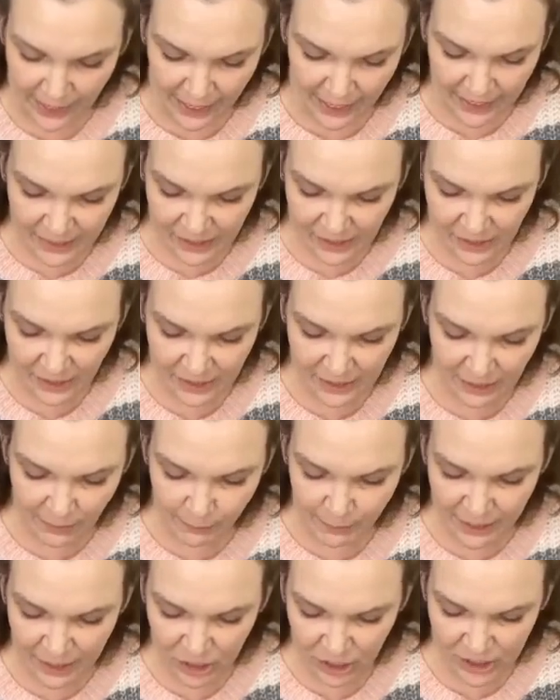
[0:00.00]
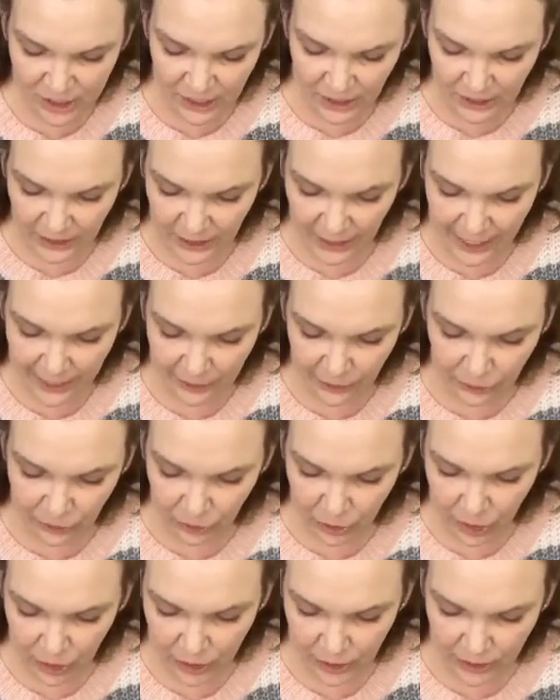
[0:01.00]
And it's going to give me just a lighter
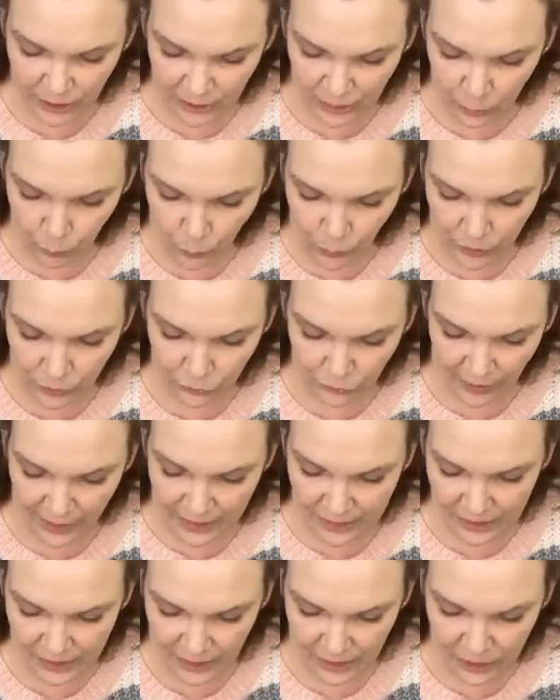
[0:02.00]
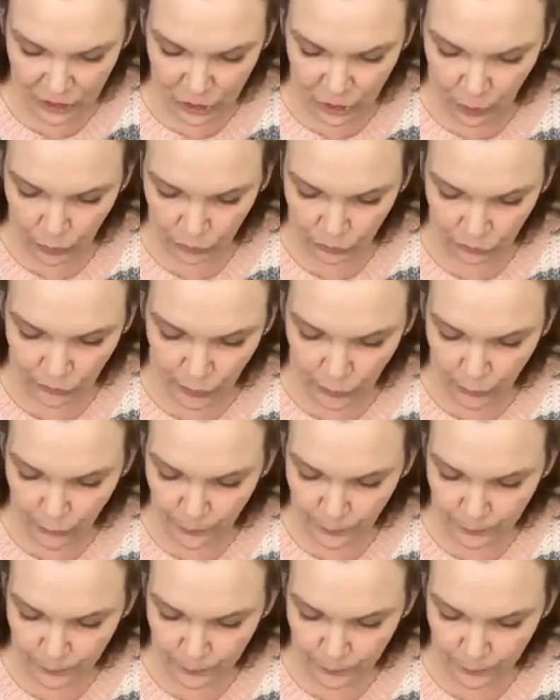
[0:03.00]
look that the wood grain's going to show through.